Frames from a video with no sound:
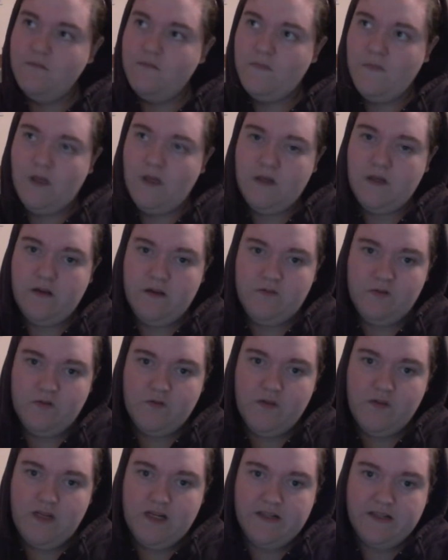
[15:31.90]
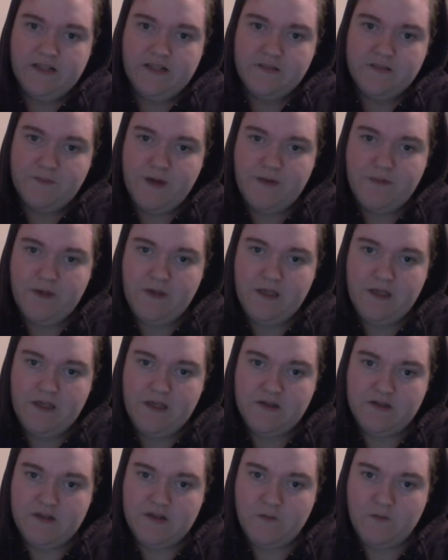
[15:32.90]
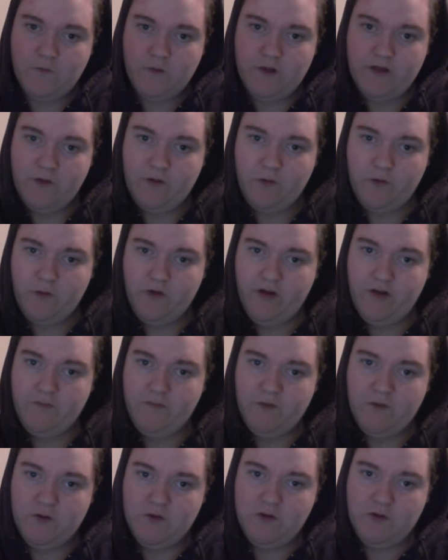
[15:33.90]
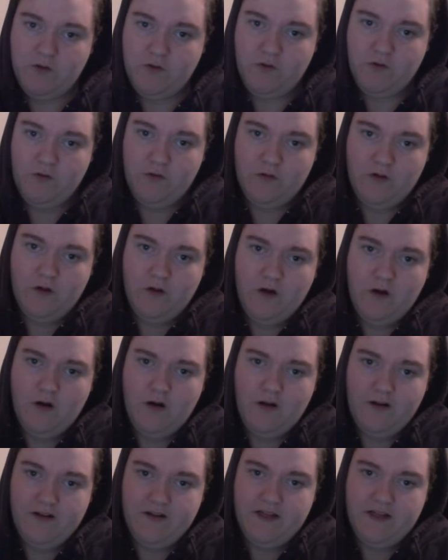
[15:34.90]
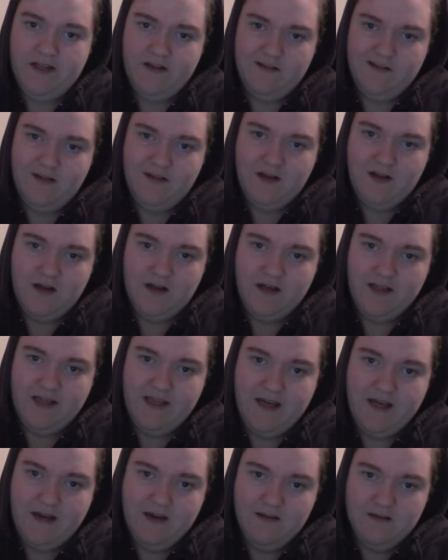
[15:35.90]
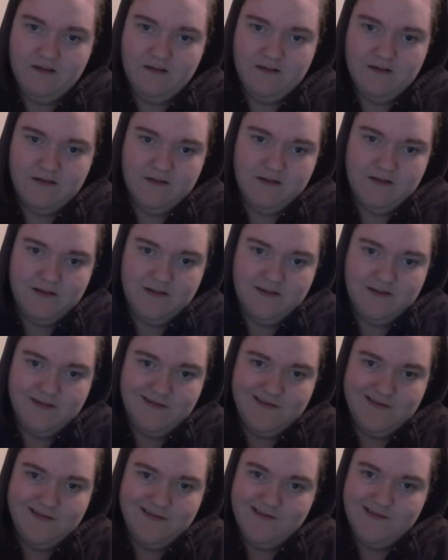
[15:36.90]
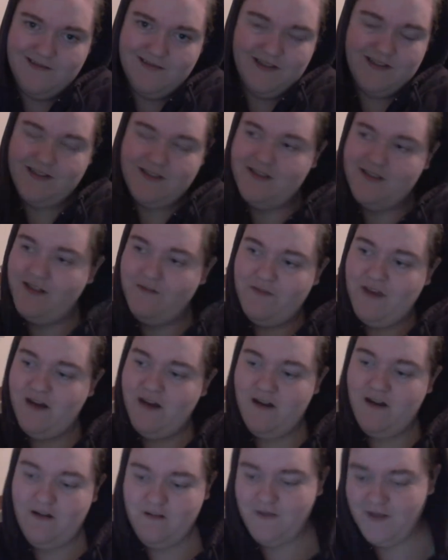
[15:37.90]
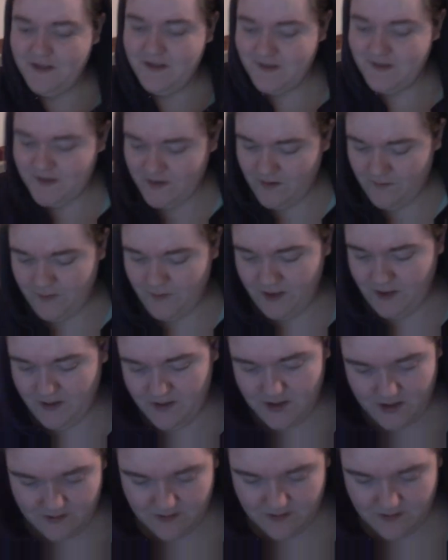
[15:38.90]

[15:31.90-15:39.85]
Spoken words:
I have a feeling these might be somewhat in order, I'm not sure. Oh, look at it, look at that. I just love the art on that so much.